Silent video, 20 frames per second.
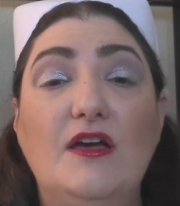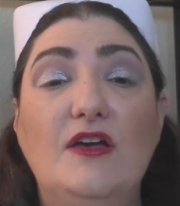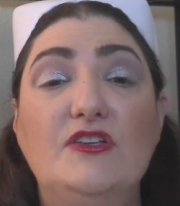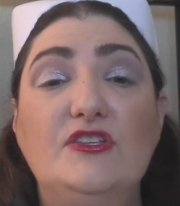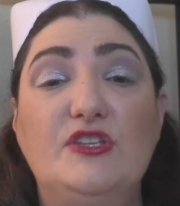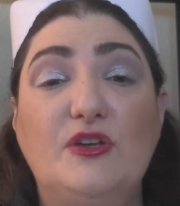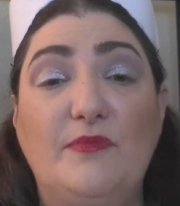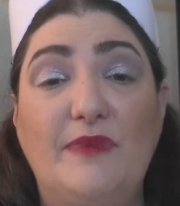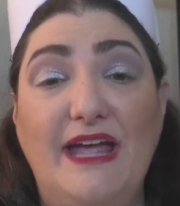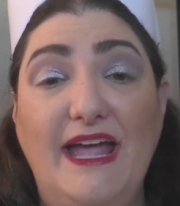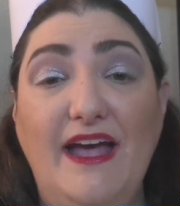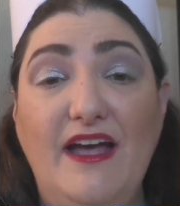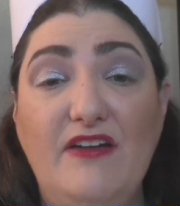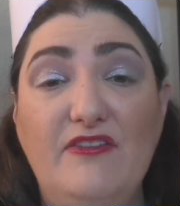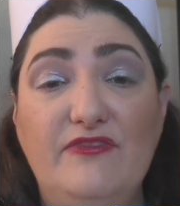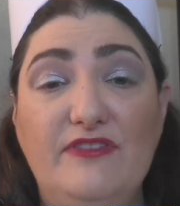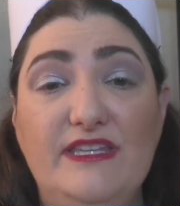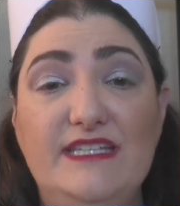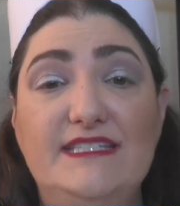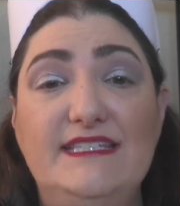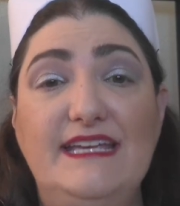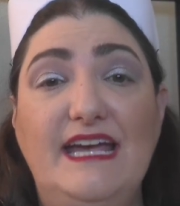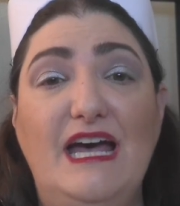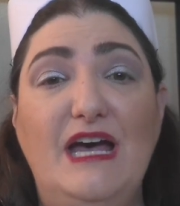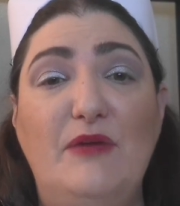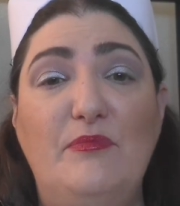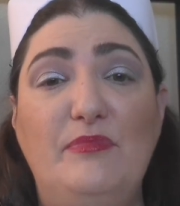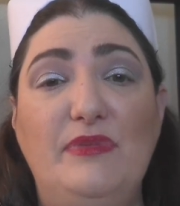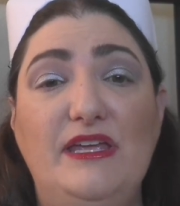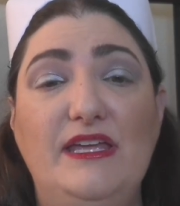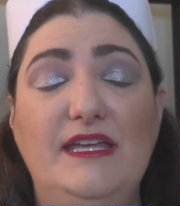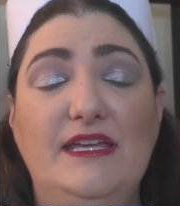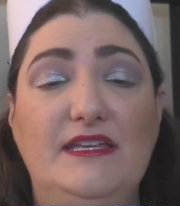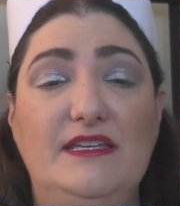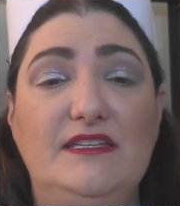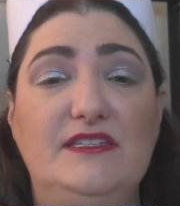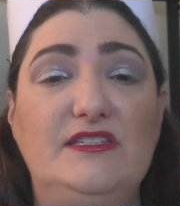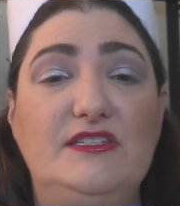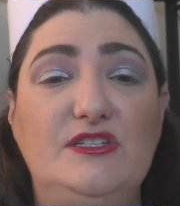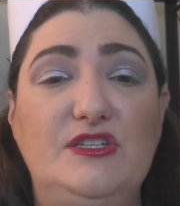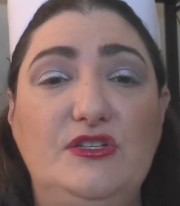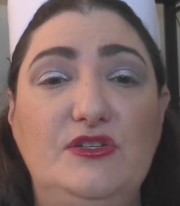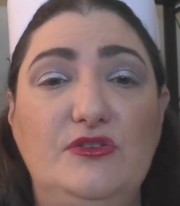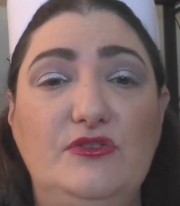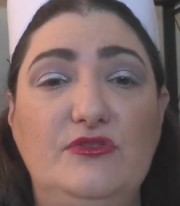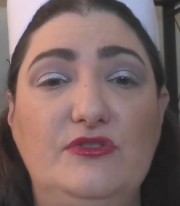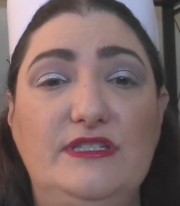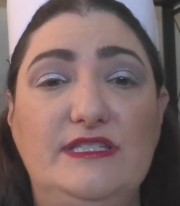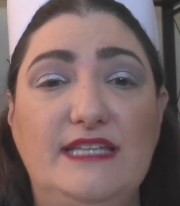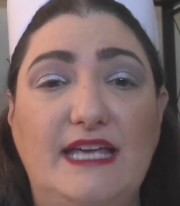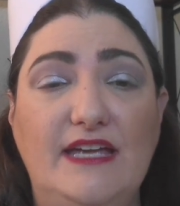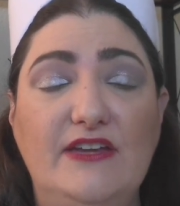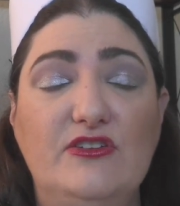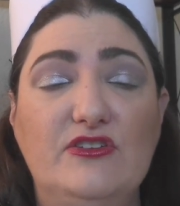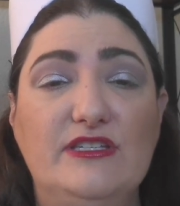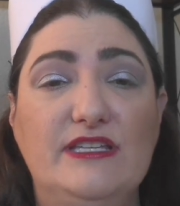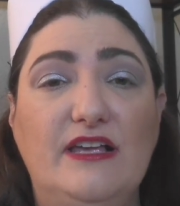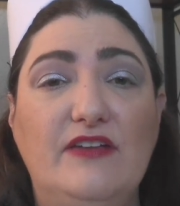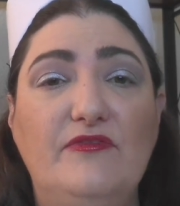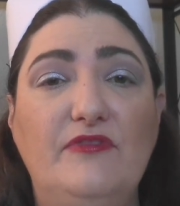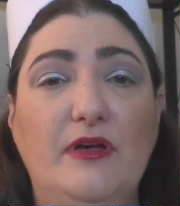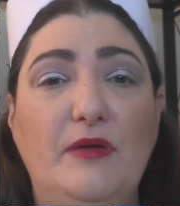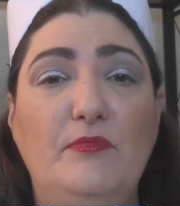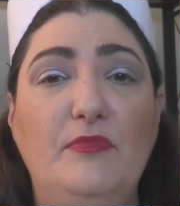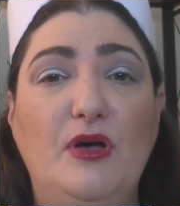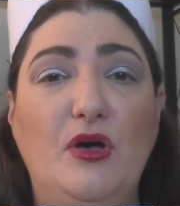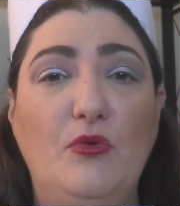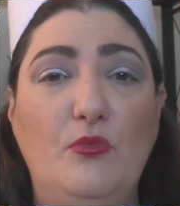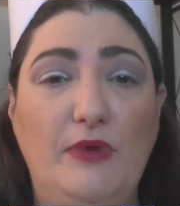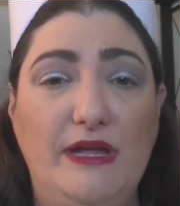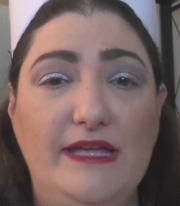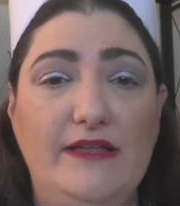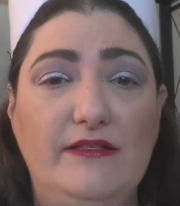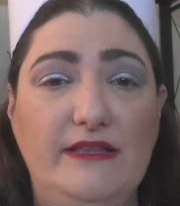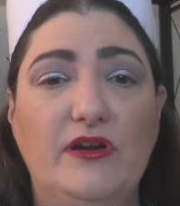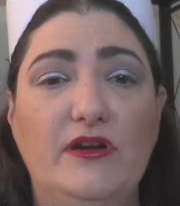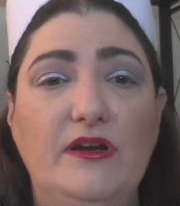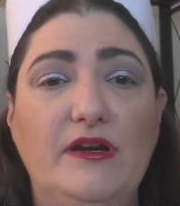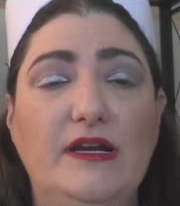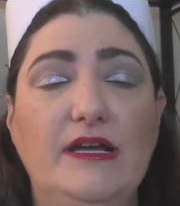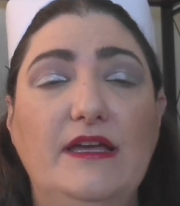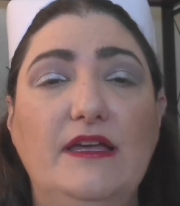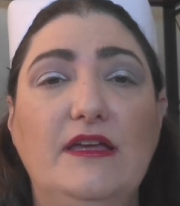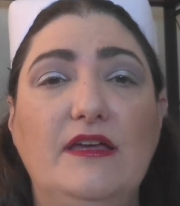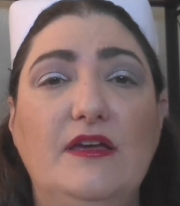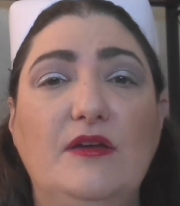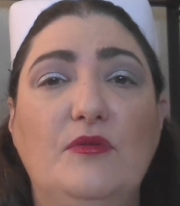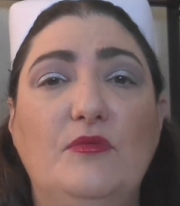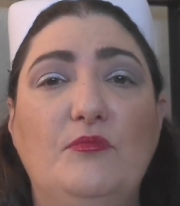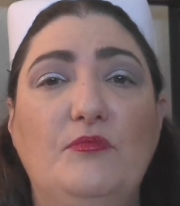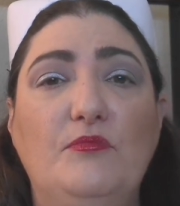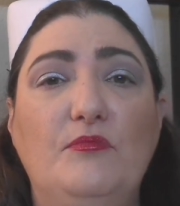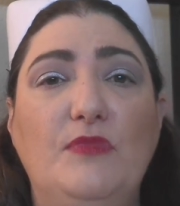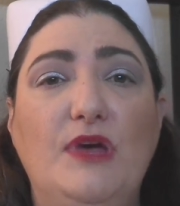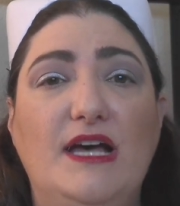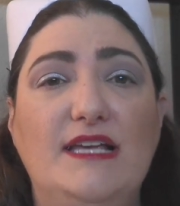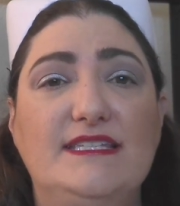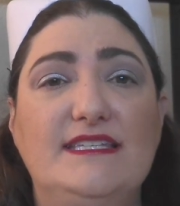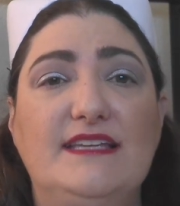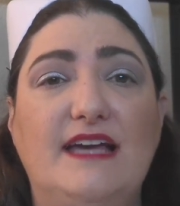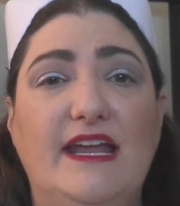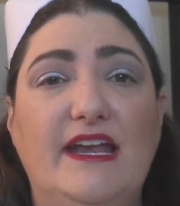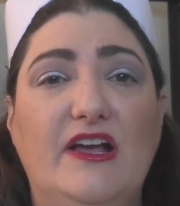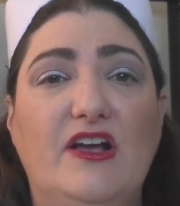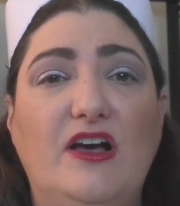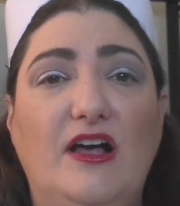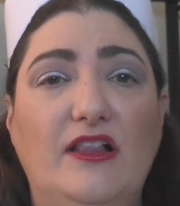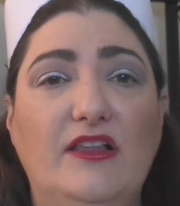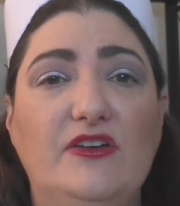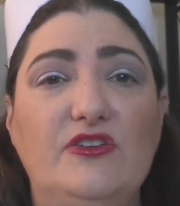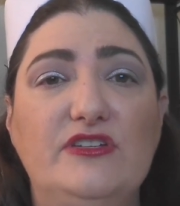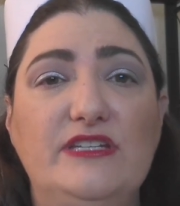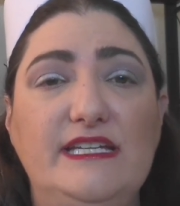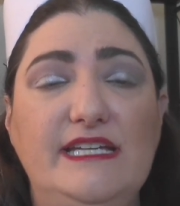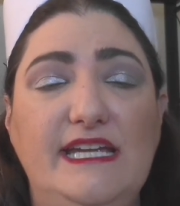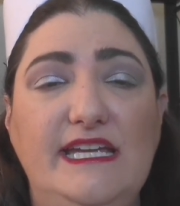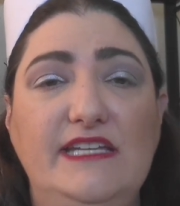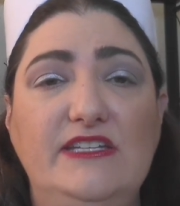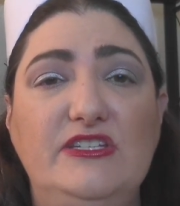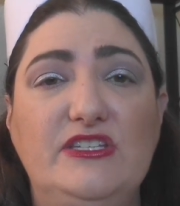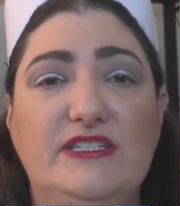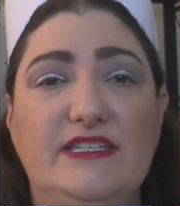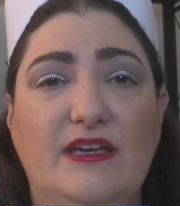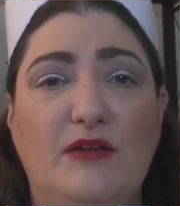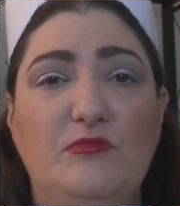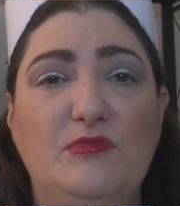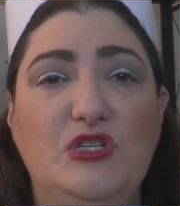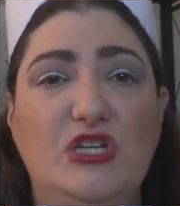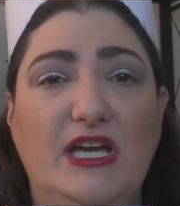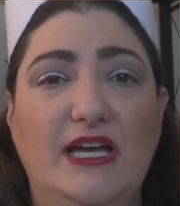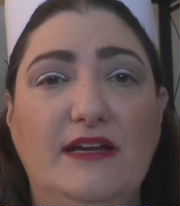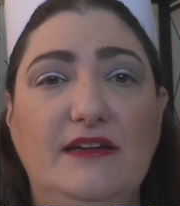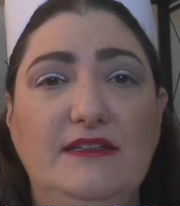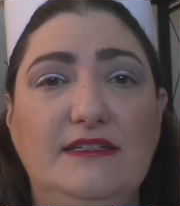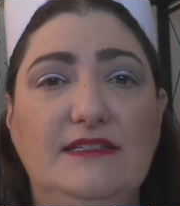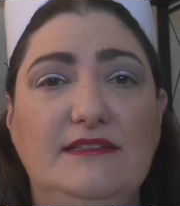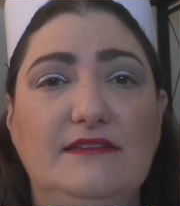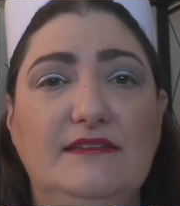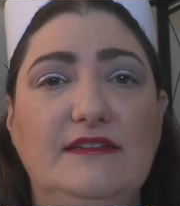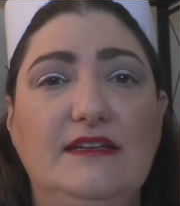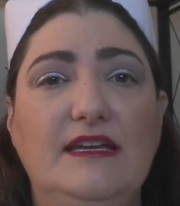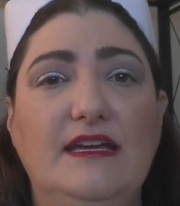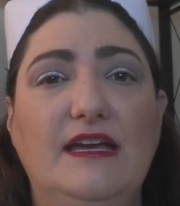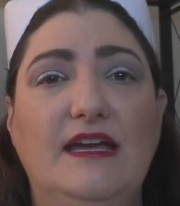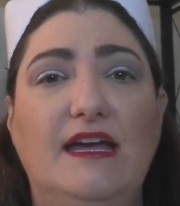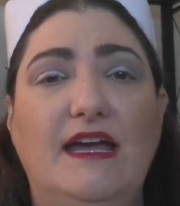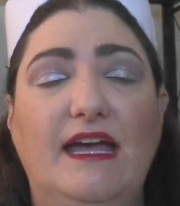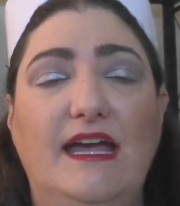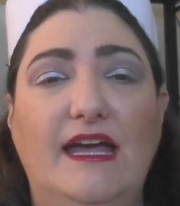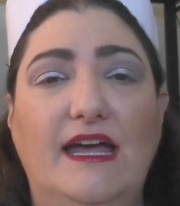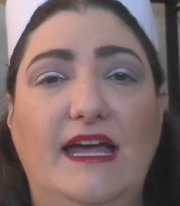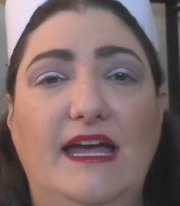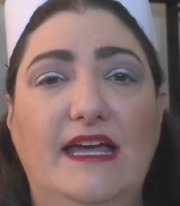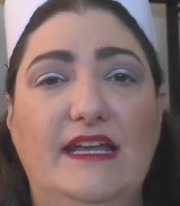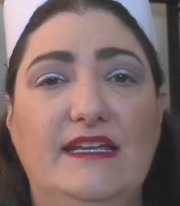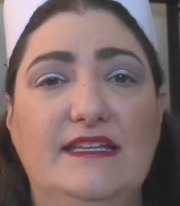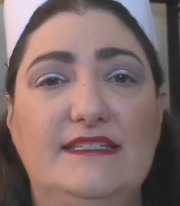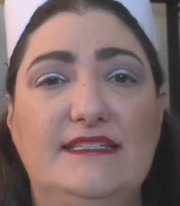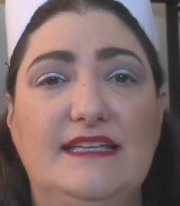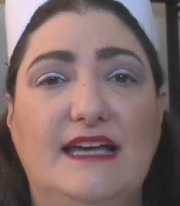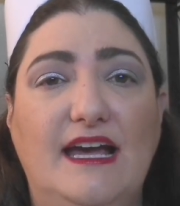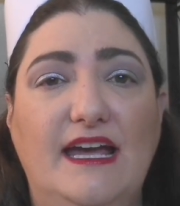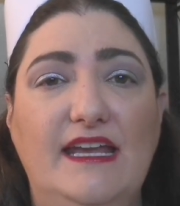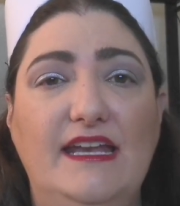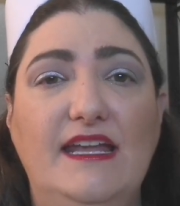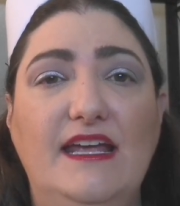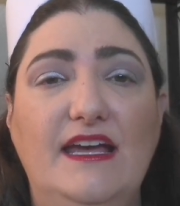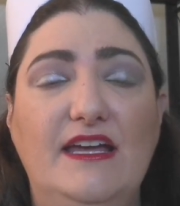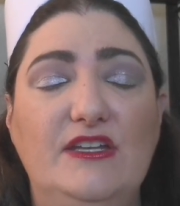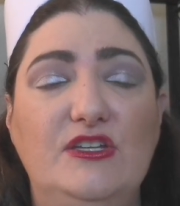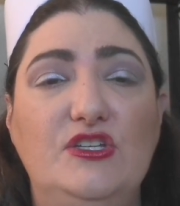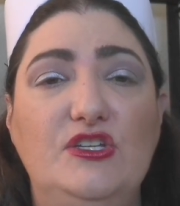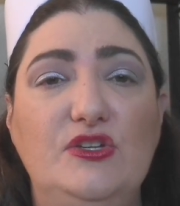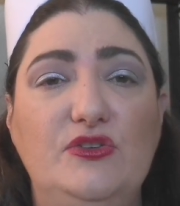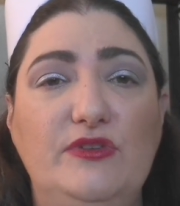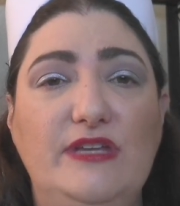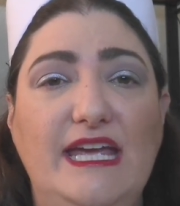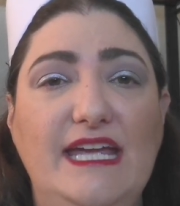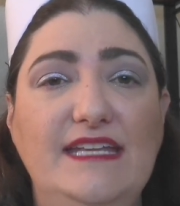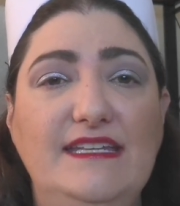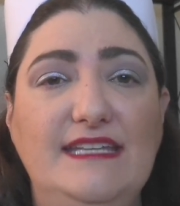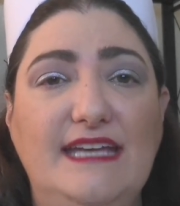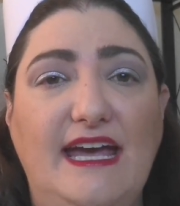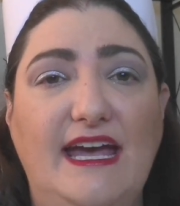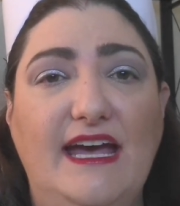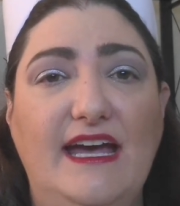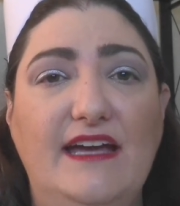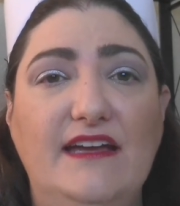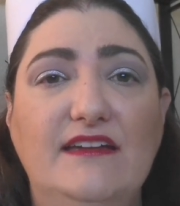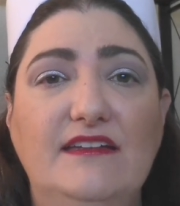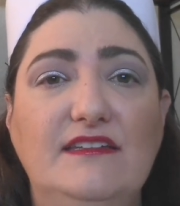So my hack for this app is to set yourself up a weekly, assign a color to each subject, and assign a due date tag